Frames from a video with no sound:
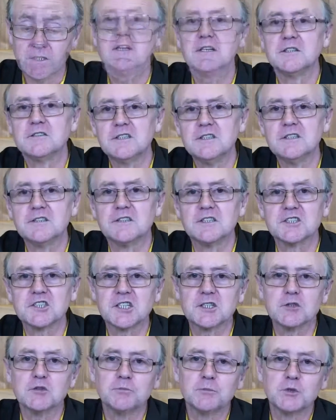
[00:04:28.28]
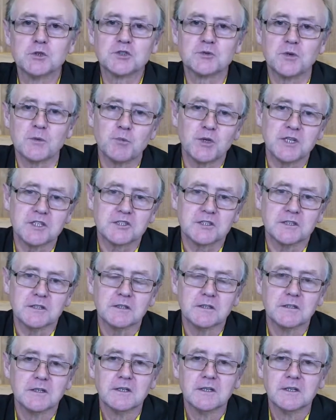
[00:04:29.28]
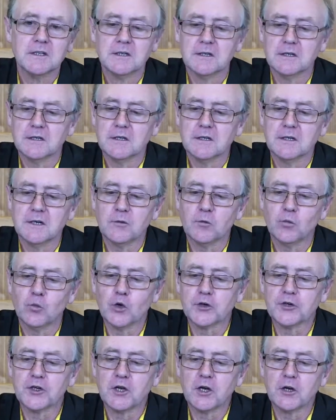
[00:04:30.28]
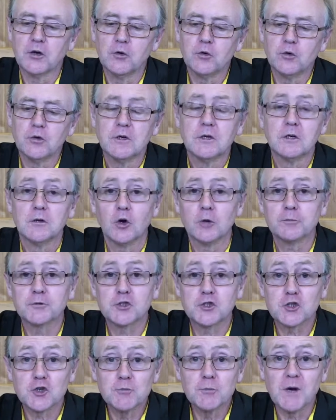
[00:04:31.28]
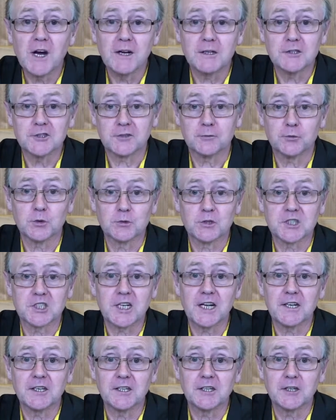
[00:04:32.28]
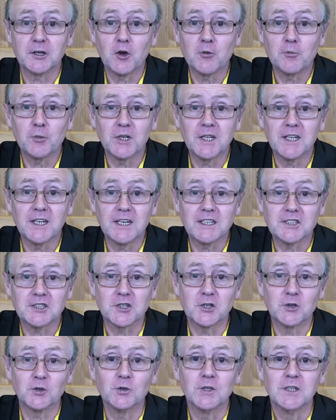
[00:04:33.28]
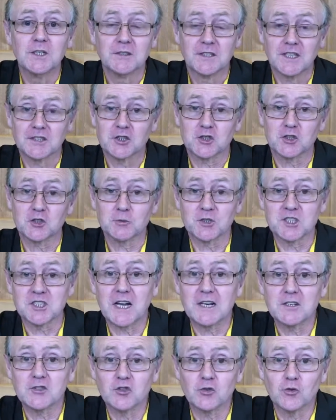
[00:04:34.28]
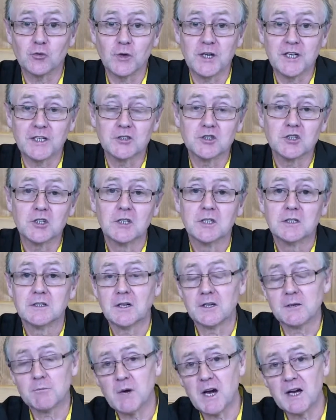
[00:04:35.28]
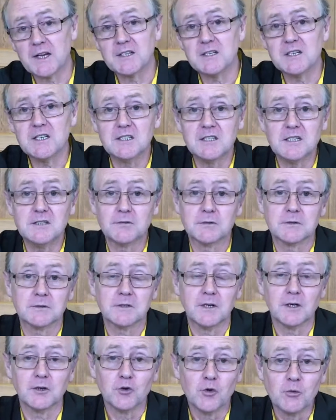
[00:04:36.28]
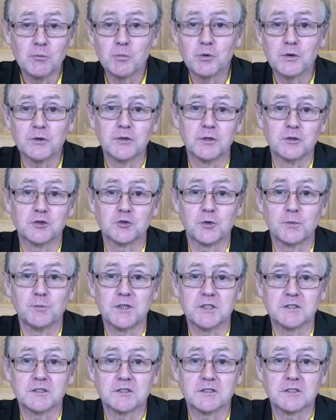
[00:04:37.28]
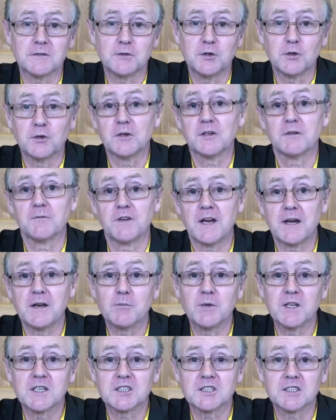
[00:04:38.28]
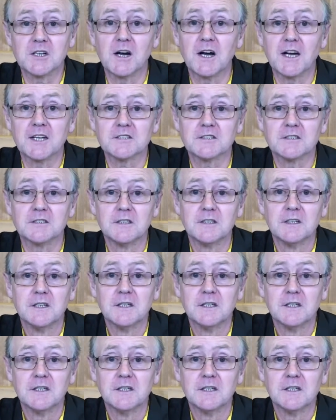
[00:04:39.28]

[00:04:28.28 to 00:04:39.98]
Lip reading: Indeed, the signal boost repeater would go up to 2 miles if we were standing in open air, so that's a substantial range. Now you might need even a number of those repeaters if you're in a very big site,